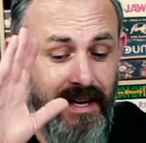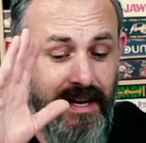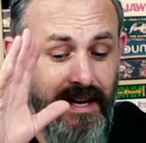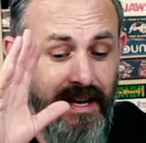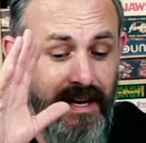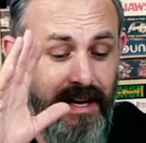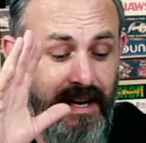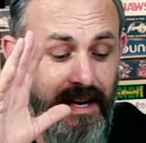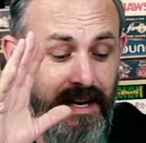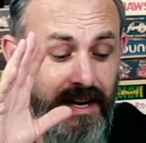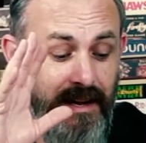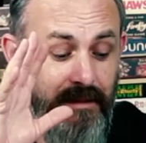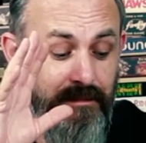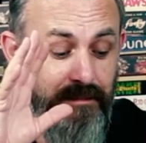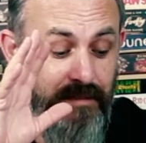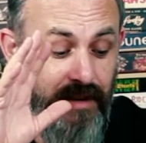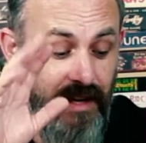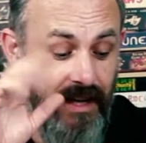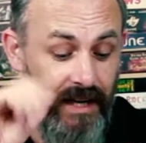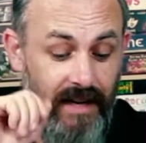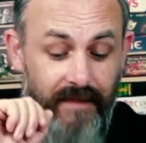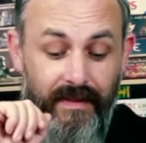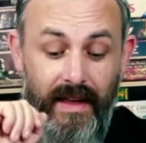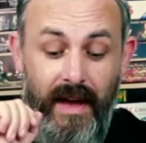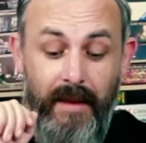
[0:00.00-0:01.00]
We're
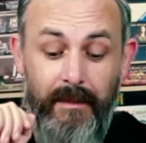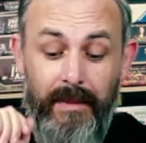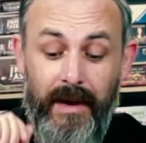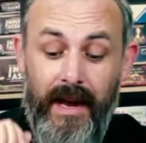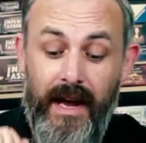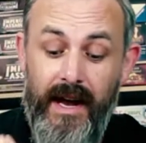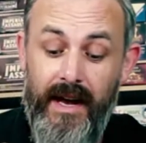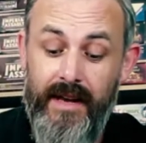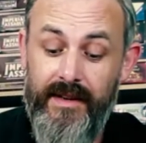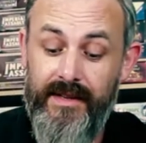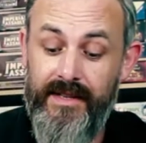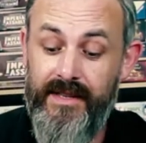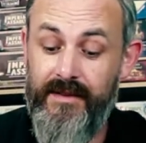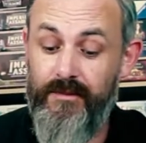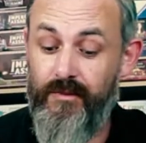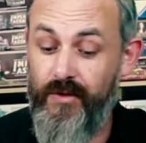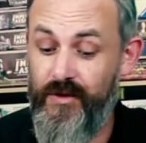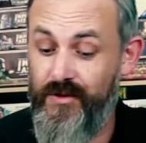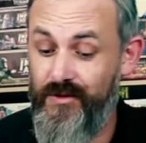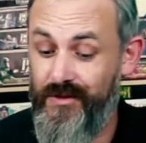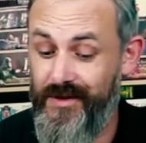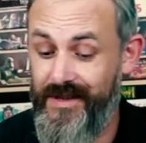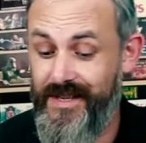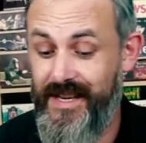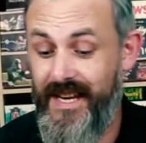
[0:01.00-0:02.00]
going to give that a blast. We
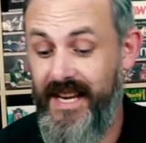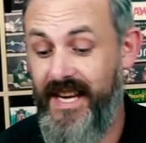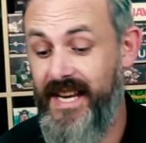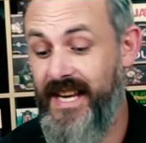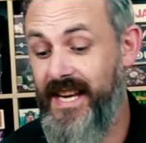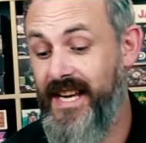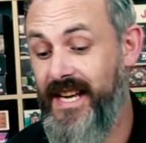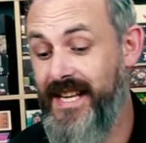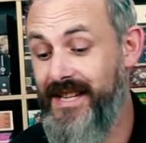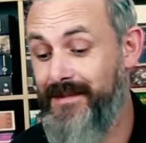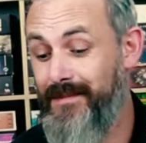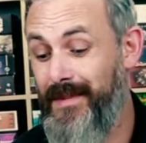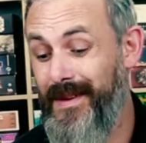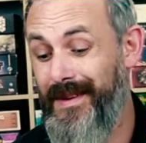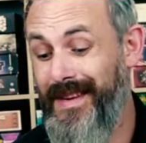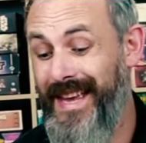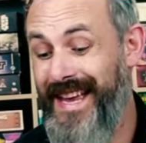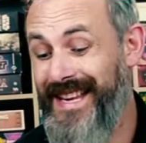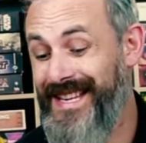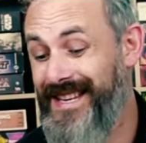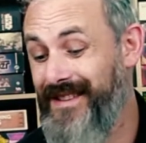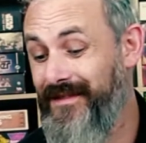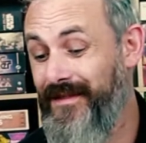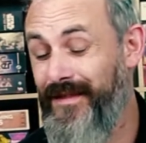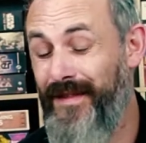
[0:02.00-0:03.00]
shall see. It's been
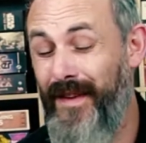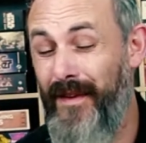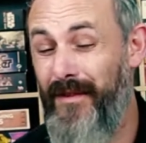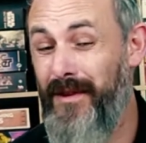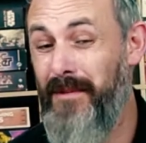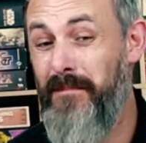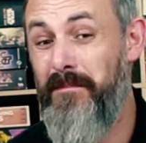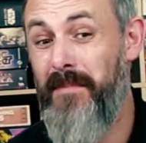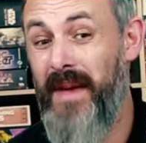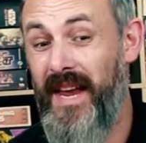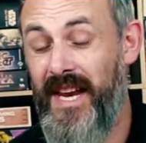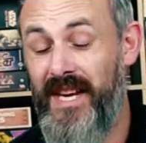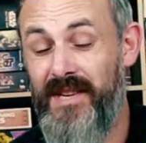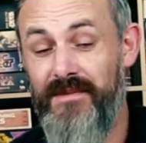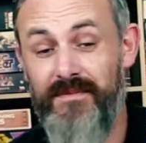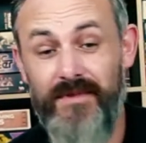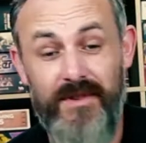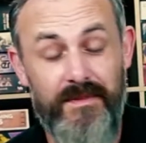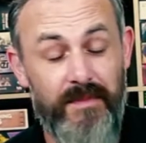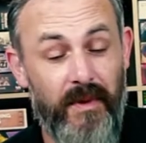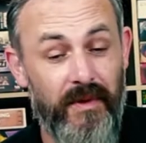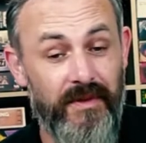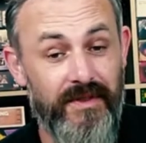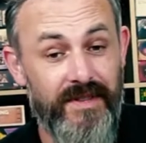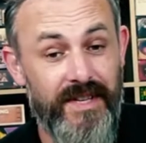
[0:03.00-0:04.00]
getting very mixed
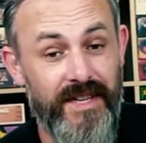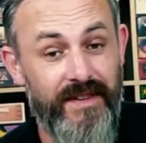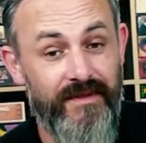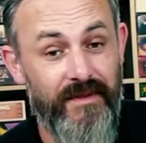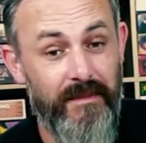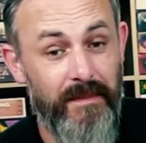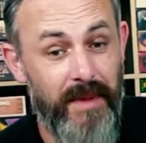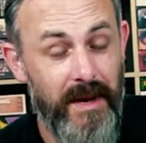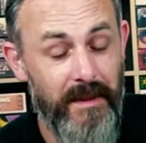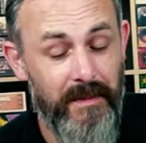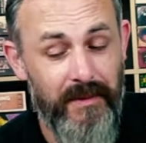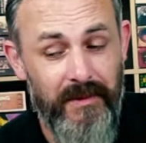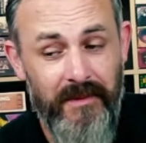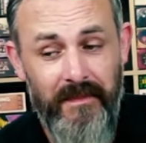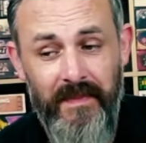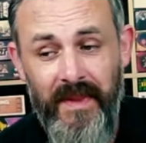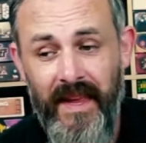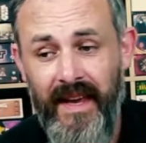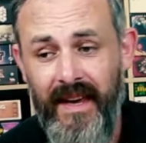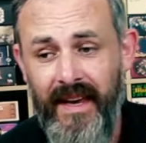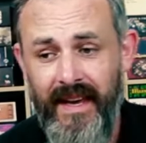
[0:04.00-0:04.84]
responses from people.